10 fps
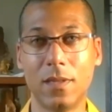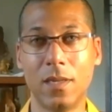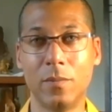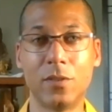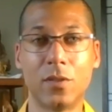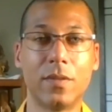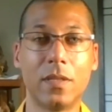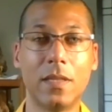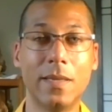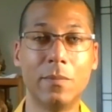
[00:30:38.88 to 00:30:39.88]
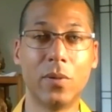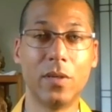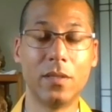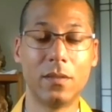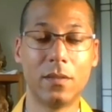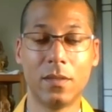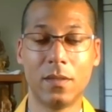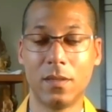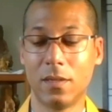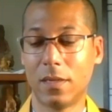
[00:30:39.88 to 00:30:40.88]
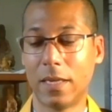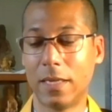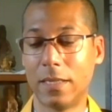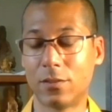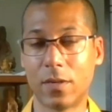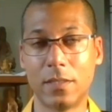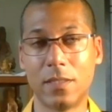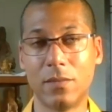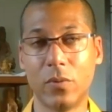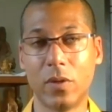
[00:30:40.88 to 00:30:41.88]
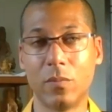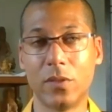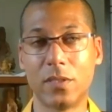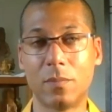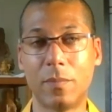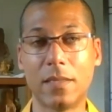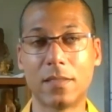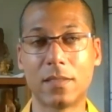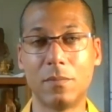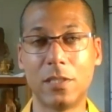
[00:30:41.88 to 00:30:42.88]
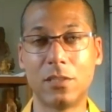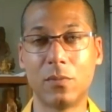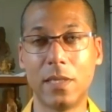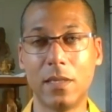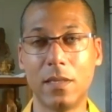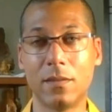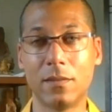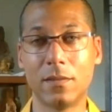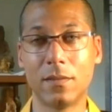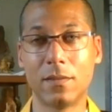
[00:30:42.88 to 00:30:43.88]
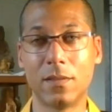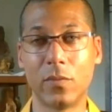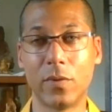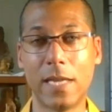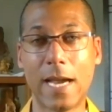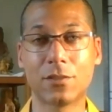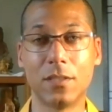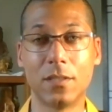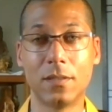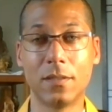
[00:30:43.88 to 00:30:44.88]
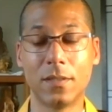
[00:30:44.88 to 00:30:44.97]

observing the input and trying to see if we can put space between the reaction,